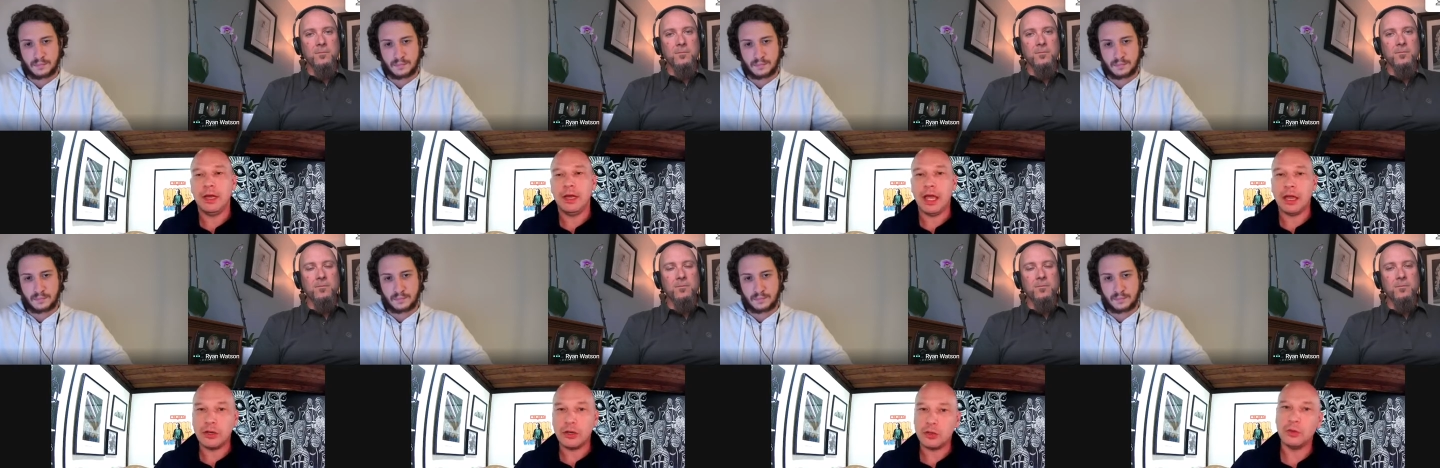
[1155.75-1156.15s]

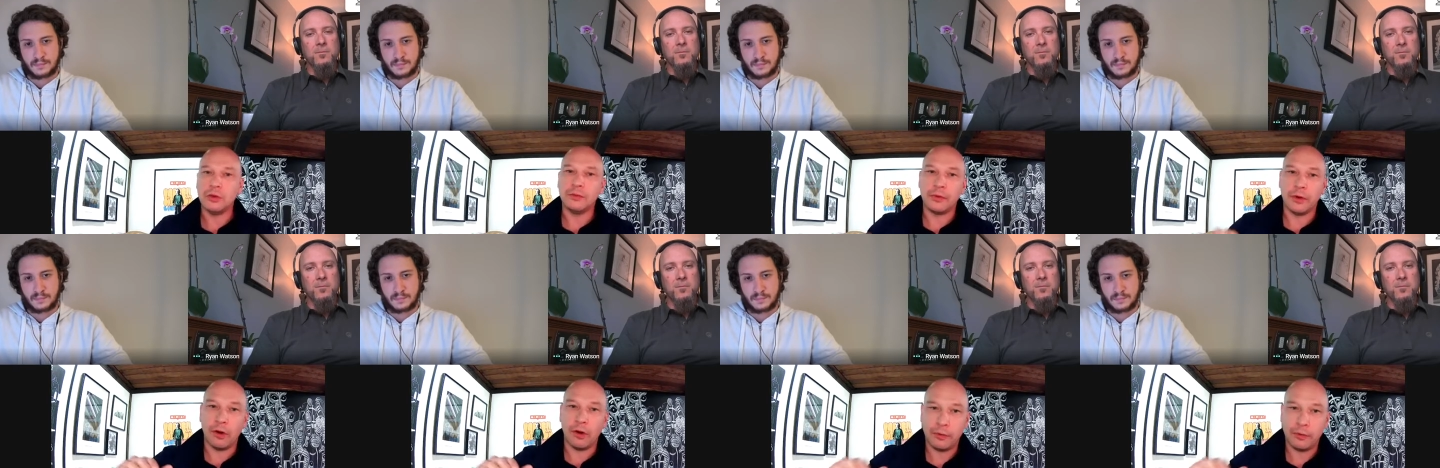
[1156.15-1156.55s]
Speaker 1: and to
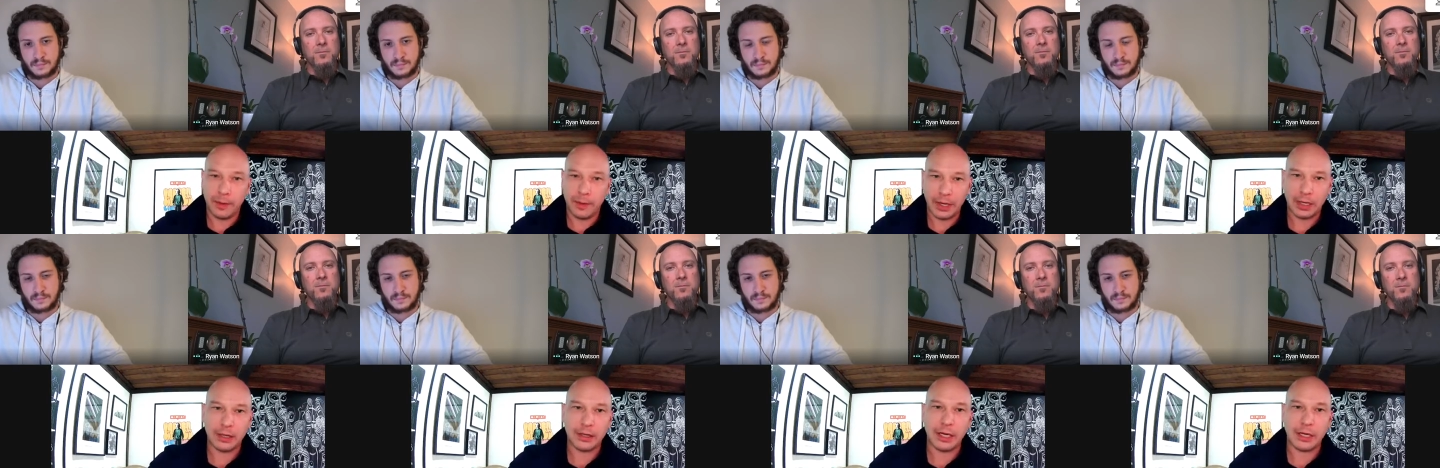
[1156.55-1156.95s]
evolve my
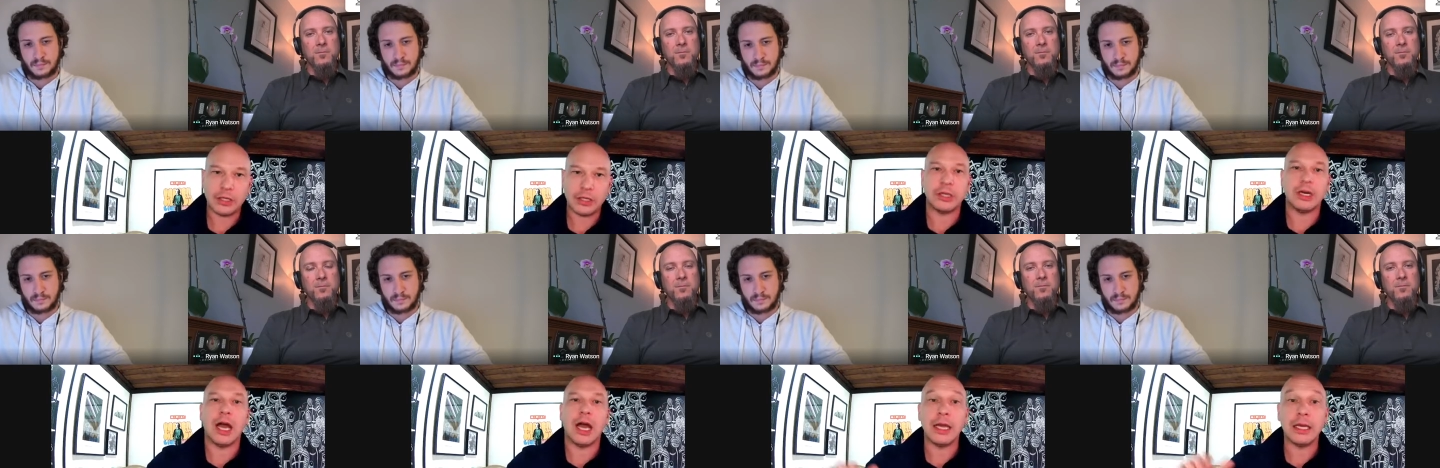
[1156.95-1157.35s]

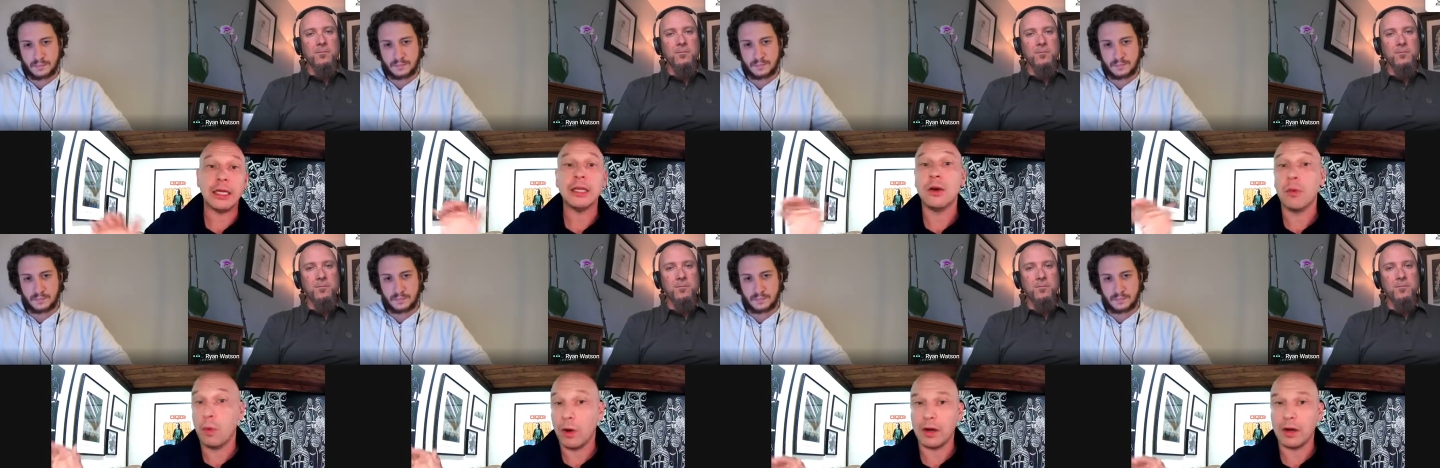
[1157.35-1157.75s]
collection, I need
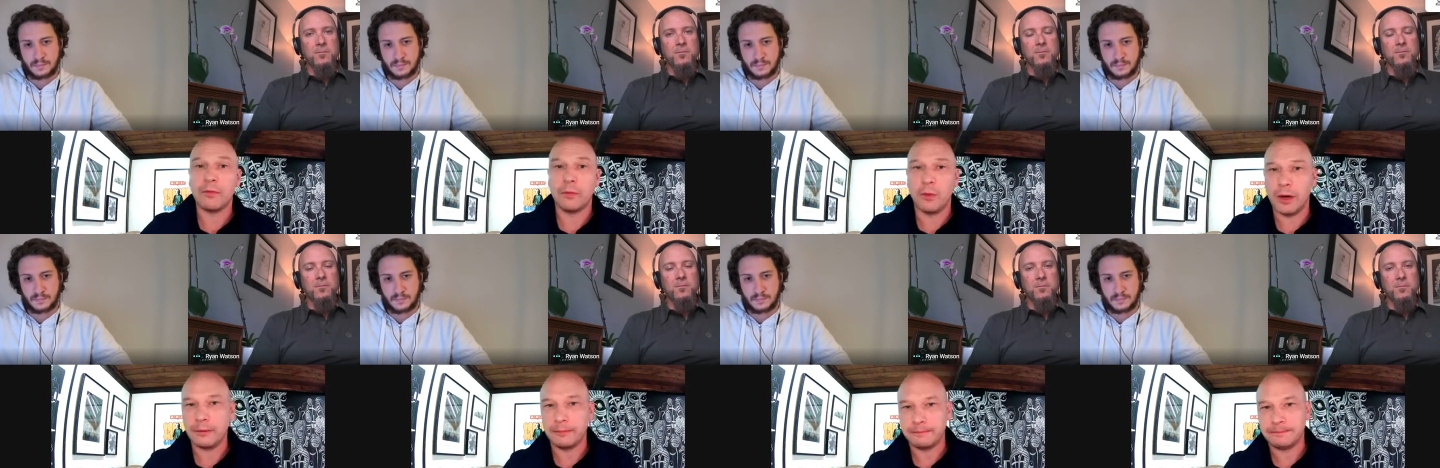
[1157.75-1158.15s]
a one of
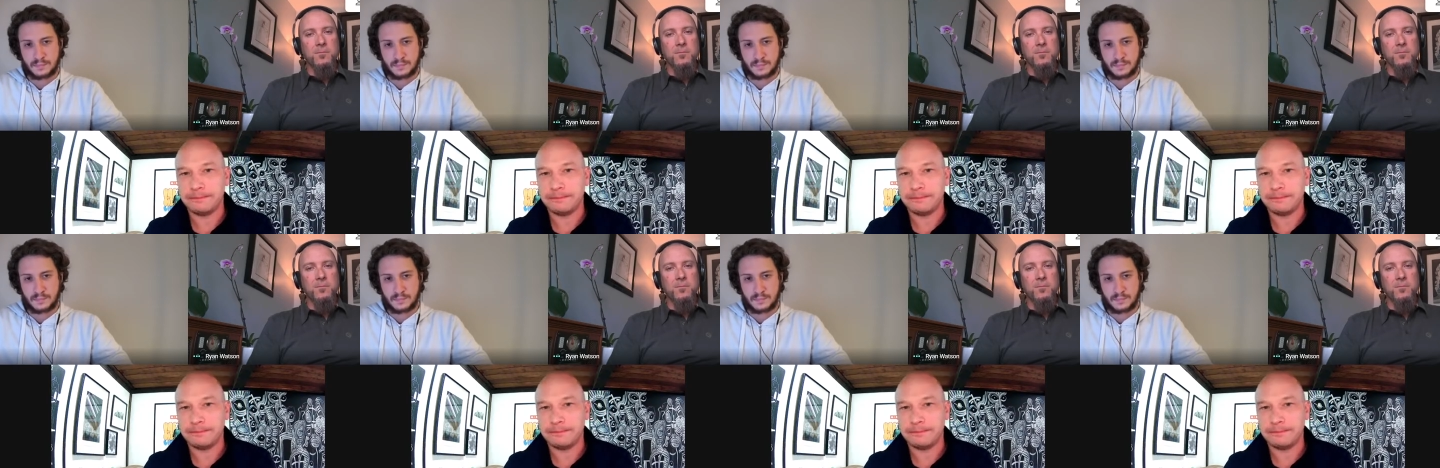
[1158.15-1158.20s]
one.